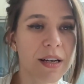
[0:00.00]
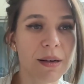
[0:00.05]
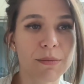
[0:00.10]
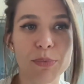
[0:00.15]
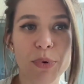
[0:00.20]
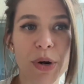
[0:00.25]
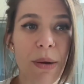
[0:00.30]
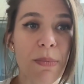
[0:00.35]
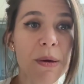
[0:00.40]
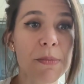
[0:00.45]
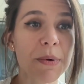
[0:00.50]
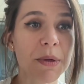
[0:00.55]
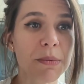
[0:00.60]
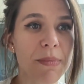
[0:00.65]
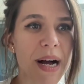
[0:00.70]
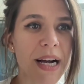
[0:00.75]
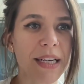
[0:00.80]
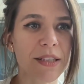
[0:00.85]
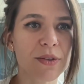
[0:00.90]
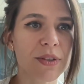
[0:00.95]
bring people
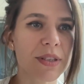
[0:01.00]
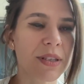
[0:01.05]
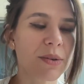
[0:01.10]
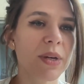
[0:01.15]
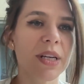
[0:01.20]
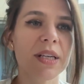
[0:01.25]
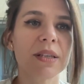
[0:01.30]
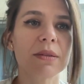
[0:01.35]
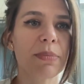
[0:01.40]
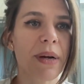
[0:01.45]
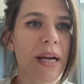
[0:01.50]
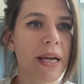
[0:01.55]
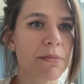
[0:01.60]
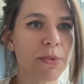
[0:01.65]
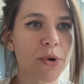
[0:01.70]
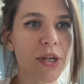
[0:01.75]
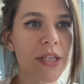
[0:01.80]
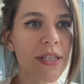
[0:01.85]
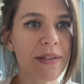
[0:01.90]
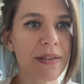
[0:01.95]
back to the real pain
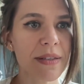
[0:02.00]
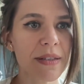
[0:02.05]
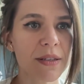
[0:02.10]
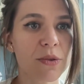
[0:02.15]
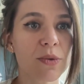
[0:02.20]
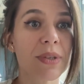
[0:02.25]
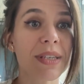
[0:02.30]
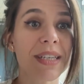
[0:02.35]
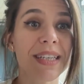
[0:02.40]
points, to the